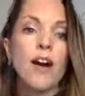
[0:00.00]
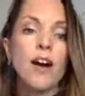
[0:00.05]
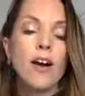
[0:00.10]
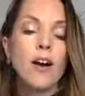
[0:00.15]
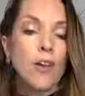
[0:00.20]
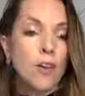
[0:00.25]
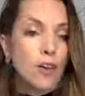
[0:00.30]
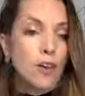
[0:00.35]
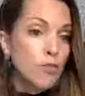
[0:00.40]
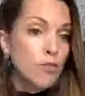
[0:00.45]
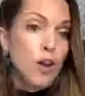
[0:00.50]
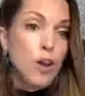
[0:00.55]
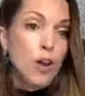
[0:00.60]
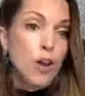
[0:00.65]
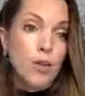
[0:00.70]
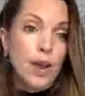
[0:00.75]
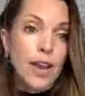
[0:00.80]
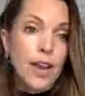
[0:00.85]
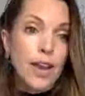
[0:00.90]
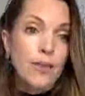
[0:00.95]
are the
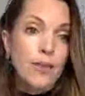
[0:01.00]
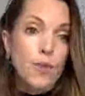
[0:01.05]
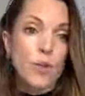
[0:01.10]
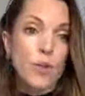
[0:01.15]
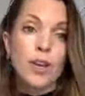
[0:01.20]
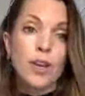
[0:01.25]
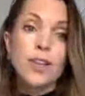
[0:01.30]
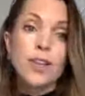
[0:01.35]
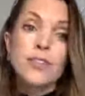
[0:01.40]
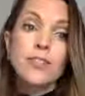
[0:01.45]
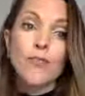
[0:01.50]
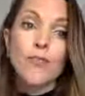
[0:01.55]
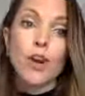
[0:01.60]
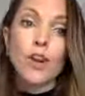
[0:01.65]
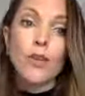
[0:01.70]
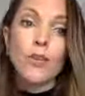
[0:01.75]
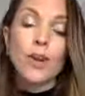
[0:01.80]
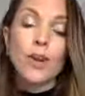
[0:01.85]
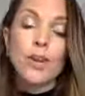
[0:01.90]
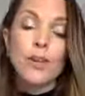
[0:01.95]
following, or is the
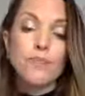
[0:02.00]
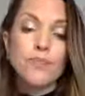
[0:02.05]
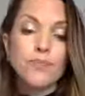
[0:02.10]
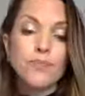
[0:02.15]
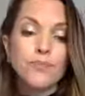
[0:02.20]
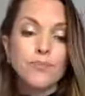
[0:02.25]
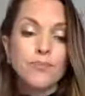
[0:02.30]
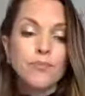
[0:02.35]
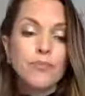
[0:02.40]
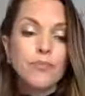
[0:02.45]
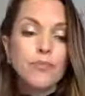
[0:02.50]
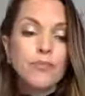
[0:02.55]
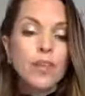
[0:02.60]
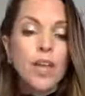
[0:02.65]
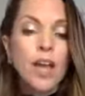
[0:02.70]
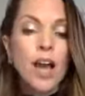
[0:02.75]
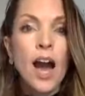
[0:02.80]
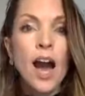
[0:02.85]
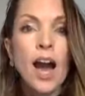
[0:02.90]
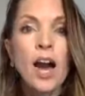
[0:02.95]
following.
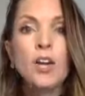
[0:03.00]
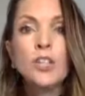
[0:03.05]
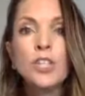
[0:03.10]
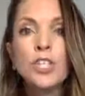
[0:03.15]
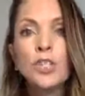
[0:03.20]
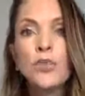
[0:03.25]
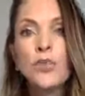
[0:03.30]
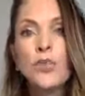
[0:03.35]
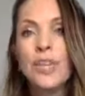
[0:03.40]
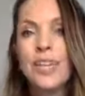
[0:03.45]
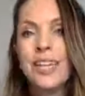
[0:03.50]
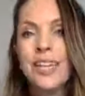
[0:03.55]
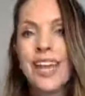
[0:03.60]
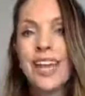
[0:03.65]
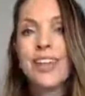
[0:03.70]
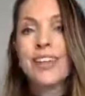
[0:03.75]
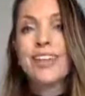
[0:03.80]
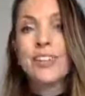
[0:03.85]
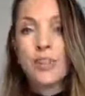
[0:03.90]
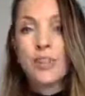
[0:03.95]
How do you
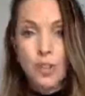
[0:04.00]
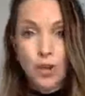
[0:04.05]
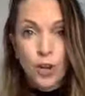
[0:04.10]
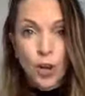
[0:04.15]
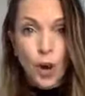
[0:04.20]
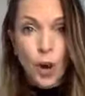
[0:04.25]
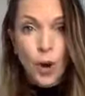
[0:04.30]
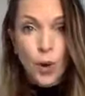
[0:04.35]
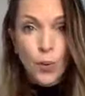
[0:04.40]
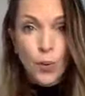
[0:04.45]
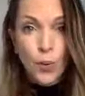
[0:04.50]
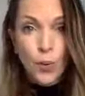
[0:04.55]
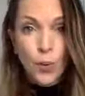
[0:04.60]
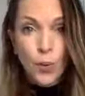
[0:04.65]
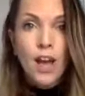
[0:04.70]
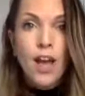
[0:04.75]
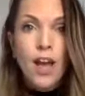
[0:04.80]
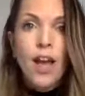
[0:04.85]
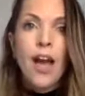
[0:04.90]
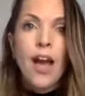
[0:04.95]
let go
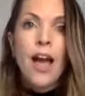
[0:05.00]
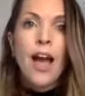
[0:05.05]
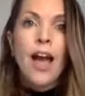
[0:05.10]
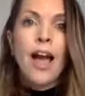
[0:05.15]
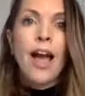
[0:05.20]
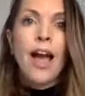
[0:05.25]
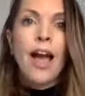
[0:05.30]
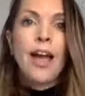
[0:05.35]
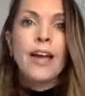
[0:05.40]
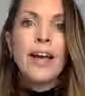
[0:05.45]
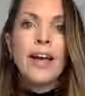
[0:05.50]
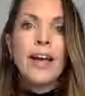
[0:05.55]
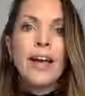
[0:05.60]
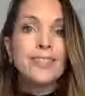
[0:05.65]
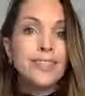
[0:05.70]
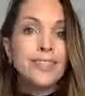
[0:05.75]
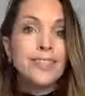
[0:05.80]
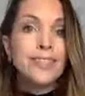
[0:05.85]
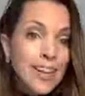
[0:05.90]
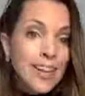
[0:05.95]
and
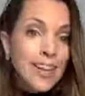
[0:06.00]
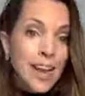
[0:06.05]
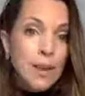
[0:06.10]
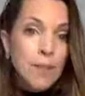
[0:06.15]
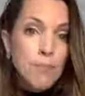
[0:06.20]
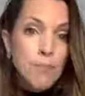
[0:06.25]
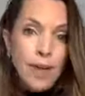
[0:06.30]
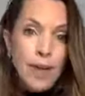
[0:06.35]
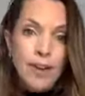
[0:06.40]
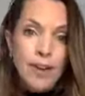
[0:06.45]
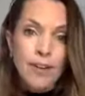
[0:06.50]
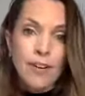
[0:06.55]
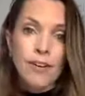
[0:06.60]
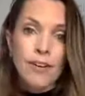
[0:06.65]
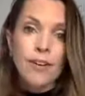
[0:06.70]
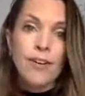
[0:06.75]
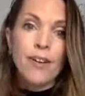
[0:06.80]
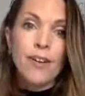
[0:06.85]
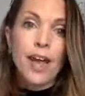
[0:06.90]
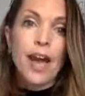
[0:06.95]
delegate
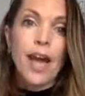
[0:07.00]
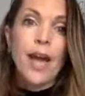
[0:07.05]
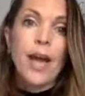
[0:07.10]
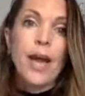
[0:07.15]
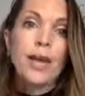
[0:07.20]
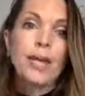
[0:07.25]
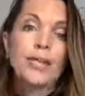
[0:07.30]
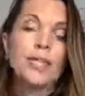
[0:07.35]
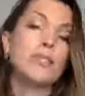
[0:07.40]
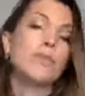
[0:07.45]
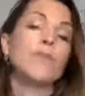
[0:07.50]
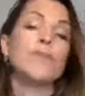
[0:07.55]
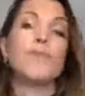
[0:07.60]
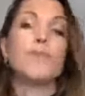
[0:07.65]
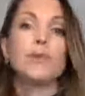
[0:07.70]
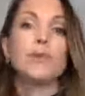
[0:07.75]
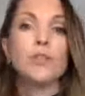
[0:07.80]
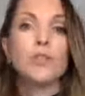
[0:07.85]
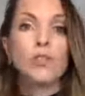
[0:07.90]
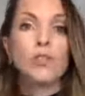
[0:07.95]
better and
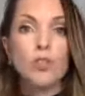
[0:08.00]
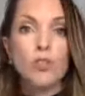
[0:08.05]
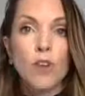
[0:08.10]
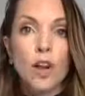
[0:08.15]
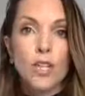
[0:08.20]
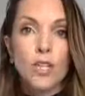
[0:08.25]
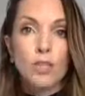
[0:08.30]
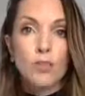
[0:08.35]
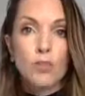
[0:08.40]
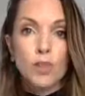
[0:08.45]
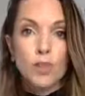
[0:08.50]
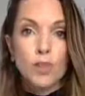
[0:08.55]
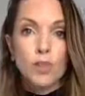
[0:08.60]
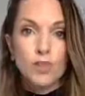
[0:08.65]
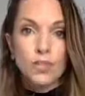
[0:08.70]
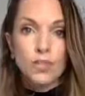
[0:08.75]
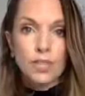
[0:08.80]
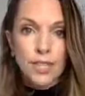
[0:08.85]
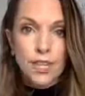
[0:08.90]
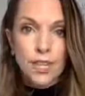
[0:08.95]
build trust with your
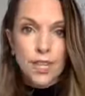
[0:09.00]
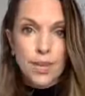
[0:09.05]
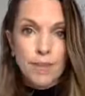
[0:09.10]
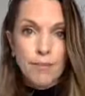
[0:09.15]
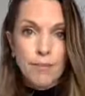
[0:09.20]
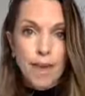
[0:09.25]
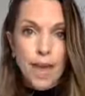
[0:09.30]
team